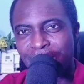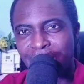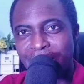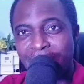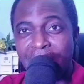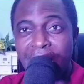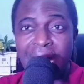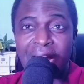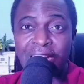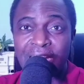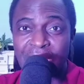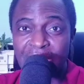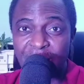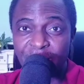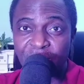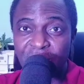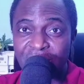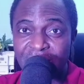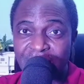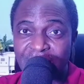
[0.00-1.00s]
And if
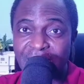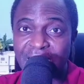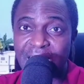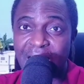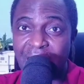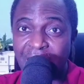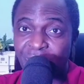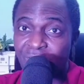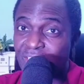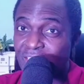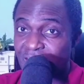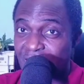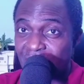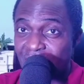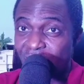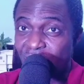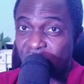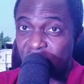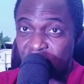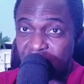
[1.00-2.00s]
it is ever 7
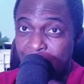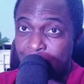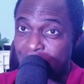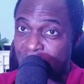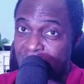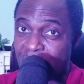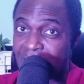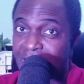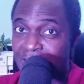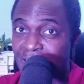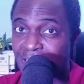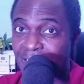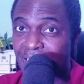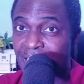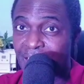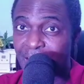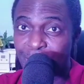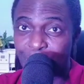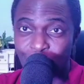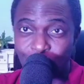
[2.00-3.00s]
sharp signs
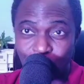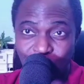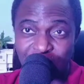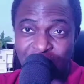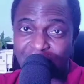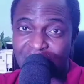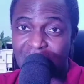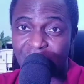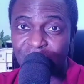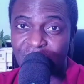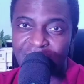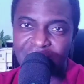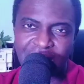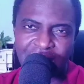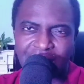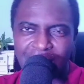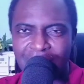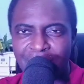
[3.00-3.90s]
you notice after the clef,